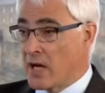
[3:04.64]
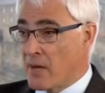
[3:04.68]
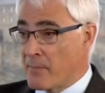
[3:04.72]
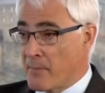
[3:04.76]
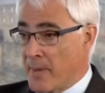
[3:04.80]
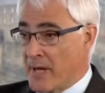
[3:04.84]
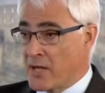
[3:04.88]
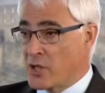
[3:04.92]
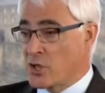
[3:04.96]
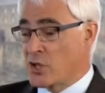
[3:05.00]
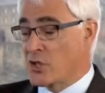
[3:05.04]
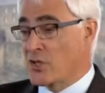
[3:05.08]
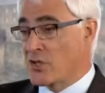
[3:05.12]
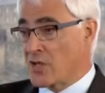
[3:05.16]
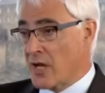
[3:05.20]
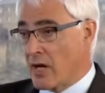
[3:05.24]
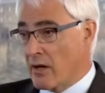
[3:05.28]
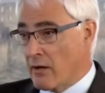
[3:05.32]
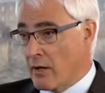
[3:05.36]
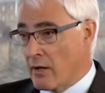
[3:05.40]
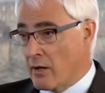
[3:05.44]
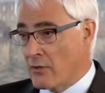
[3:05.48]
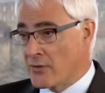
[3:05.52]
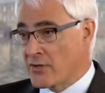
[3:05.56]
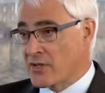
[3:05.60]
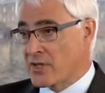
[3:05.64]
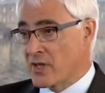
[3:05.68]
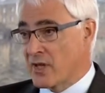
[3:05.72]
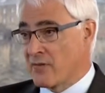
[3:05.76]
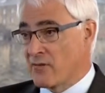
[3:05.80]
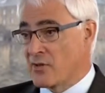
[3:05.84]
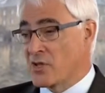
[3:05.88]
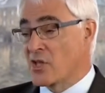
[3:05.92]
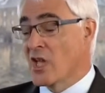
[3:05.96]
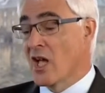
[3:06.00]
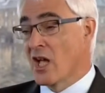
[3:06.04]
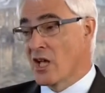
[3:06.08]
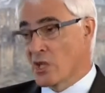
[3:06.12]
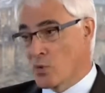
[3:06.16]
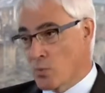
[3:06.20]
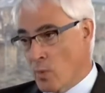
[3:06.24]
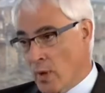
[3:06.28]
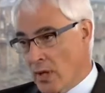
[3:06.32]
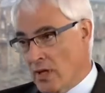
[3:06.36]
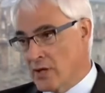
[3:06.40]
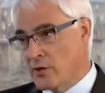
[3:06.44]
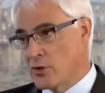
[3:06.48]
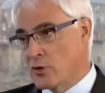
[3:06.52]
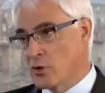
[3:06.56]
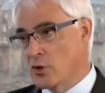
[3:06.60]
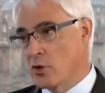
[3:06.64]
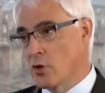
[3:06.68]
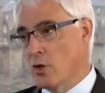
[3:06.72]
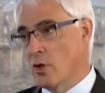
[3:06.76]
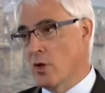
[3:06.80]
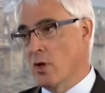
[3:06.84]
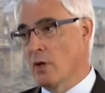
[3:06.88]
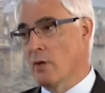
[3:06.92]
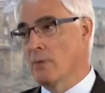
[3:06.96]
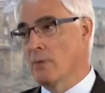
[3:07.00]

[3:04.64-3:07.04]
our pensions, our health service, as well as jobs.